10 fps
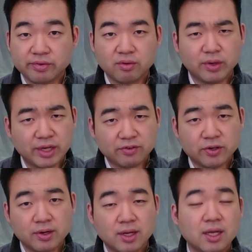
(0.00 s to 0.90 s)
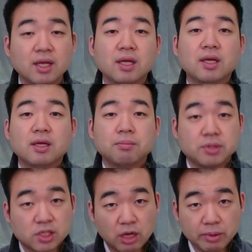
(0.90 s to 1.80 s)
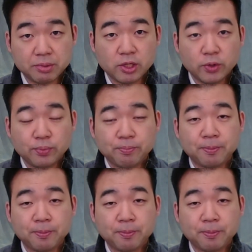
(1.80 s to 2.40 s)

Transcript: whatever, please comment below.